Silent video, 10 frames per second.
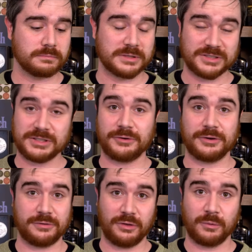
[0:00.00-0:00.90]
But
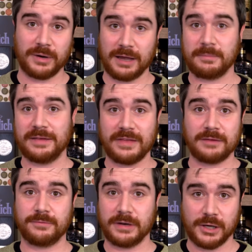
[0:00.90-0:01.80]
seriously, when I made
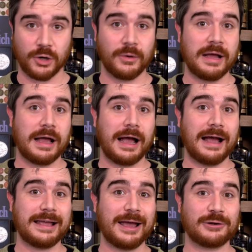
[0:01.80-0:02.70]
that video,
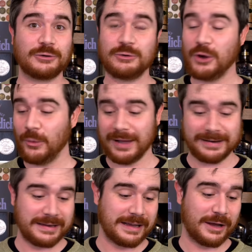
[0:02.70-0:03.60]
I had no
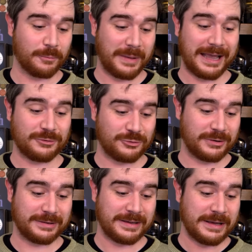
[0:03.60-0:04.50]
idea how
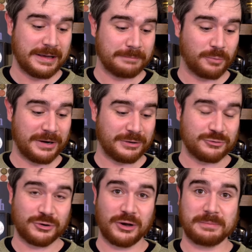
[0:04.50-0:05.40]
passionate Brendan
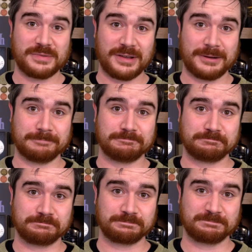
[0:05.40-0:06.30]
Schaub's
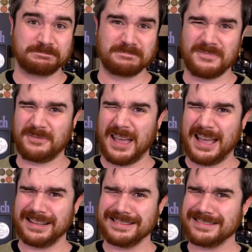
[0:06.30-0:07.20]

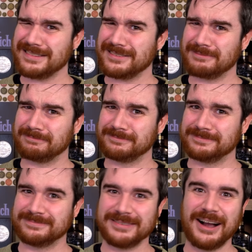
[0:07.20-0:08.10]
fans
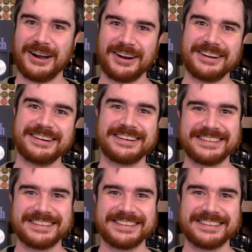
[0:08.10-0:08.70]
are.